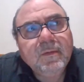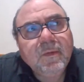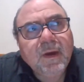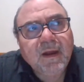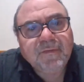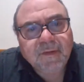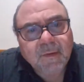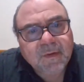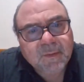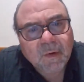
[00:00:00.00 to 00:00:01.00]
what I
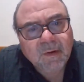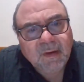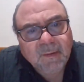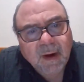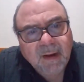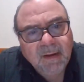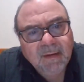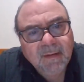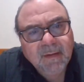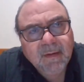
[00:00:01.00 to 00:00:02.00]
felt was morally right.
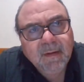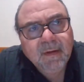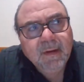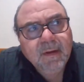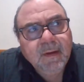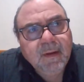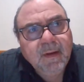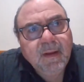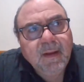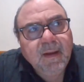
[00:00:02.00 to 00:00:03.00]

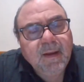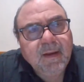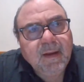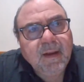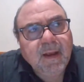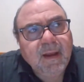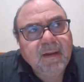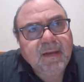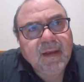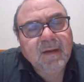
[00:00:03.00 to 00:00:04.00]
And
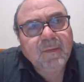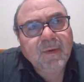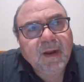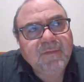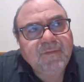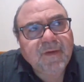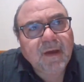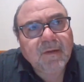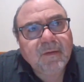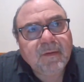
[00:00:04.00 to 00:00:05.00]
I did what I
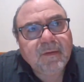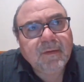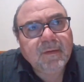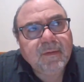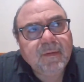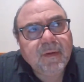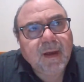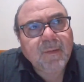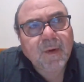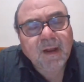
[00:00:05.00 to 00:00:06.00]
felt
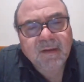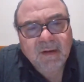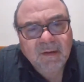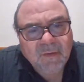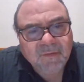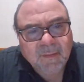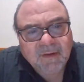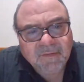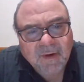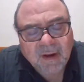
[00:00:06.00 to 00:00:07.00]
I wanted to do for
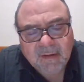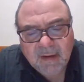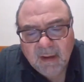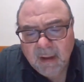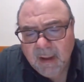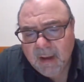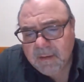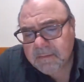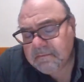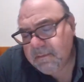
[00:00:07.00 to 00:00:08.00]
my friend.
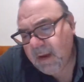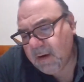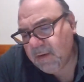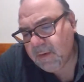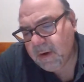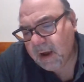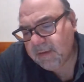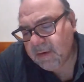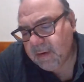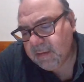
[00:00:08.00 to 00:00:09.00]
You know, there were
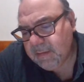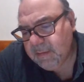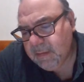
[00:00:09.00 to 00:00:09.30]
other